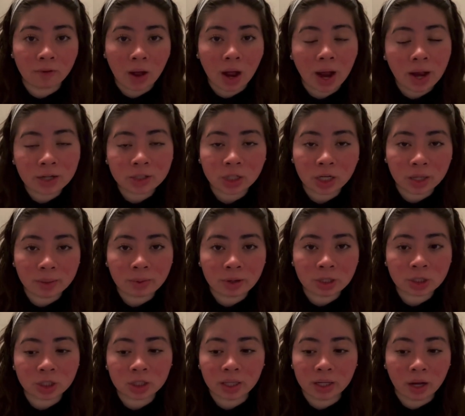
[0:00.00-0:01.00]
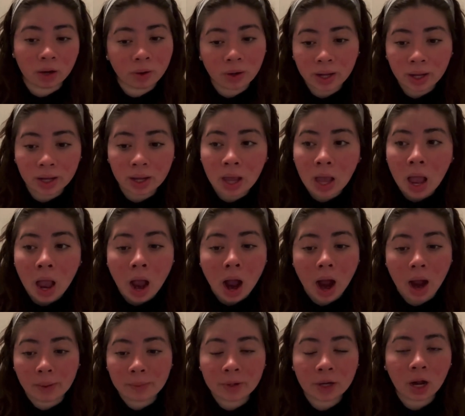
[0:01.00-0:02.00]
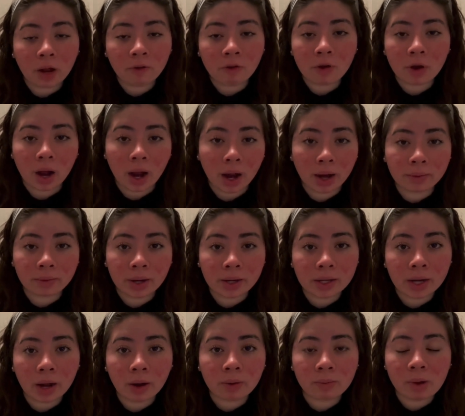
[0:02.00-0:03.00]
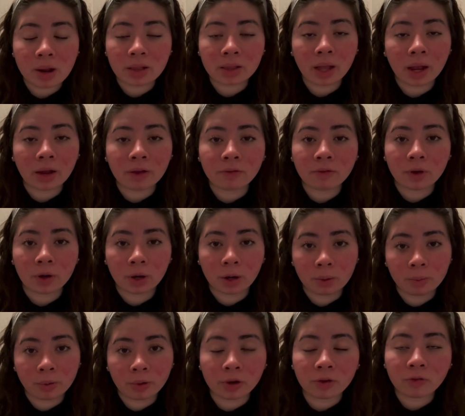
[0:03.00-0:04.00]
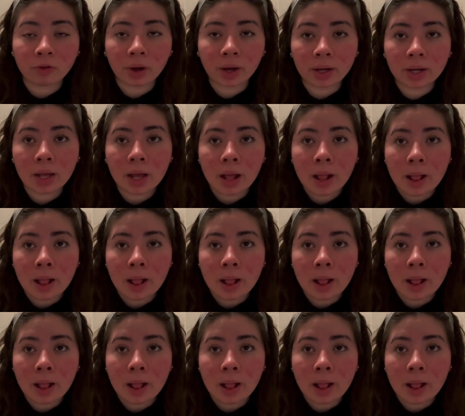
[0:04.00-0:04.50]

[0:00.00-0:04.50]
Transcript: I try to make sure like, okay, I may not have a guy right now in my life or a boyfriend,